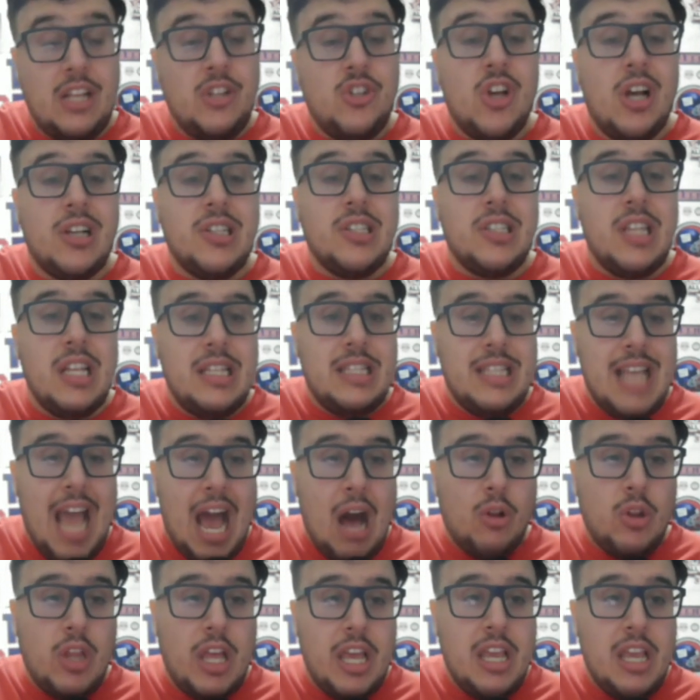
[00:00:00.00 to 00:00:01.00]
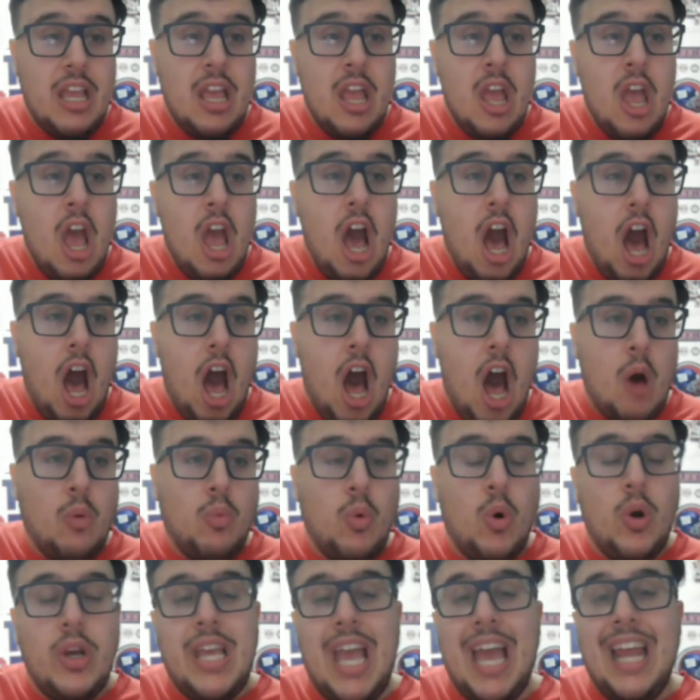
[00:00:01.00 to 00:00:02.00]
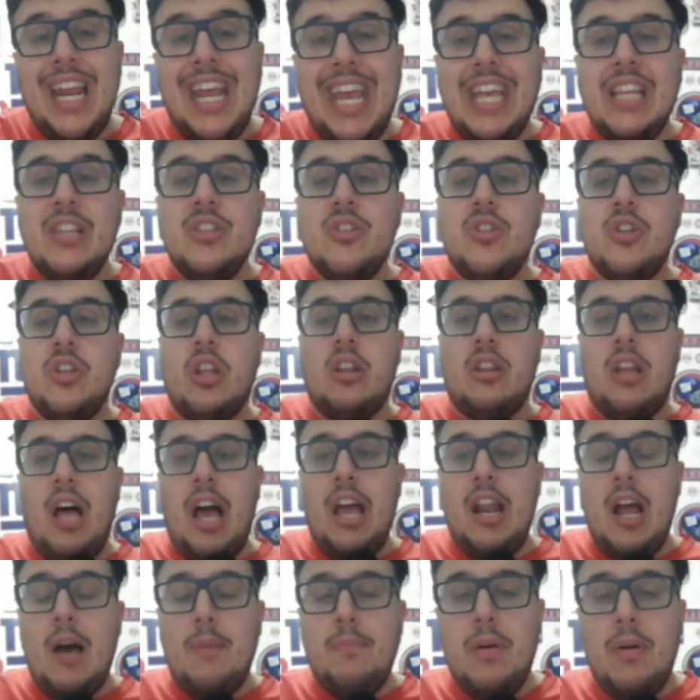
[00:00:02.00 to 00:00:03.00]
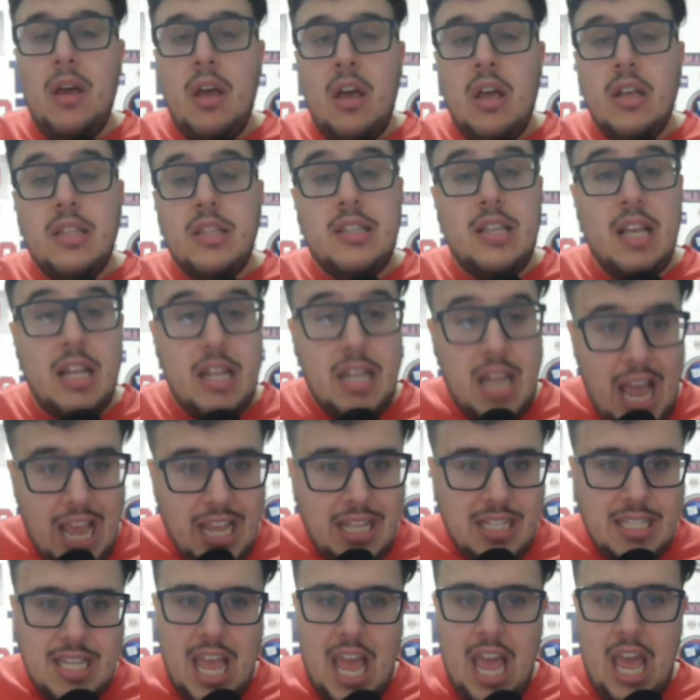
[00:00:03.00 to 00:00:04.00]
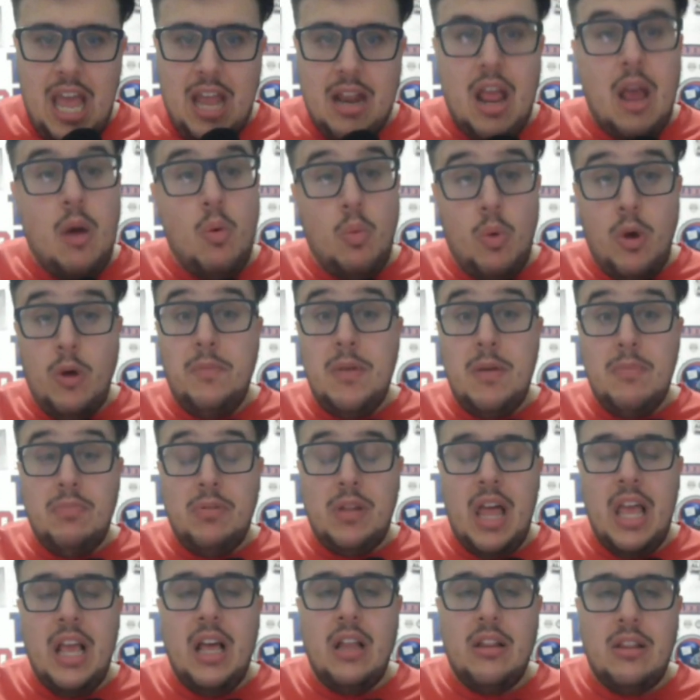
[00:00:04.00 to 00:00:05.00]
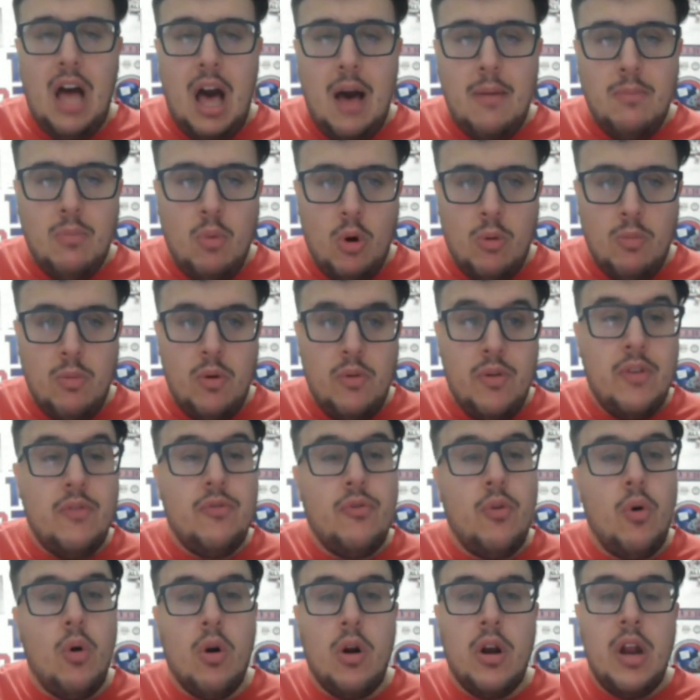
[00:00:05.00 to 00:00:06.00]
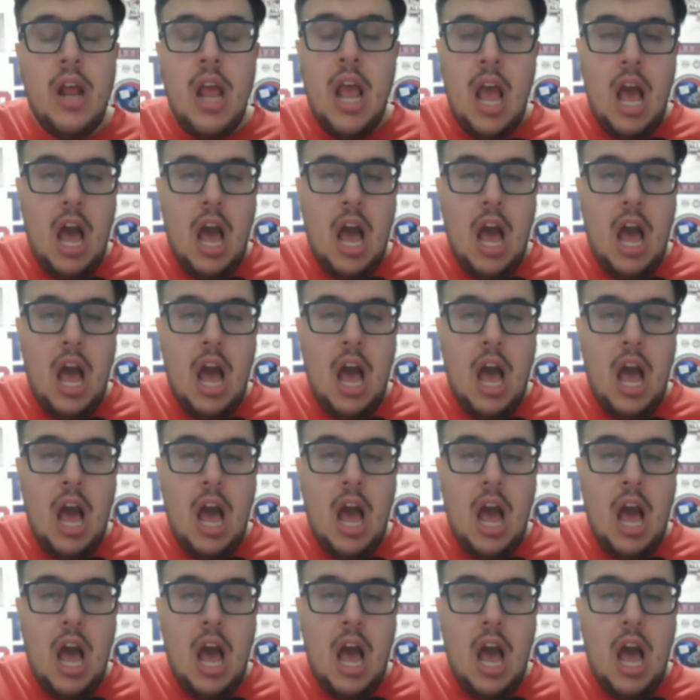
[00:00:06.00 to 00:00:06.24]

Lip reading: Justin Dowling will get into the lineup tonight and will be playing a lot more moving forward.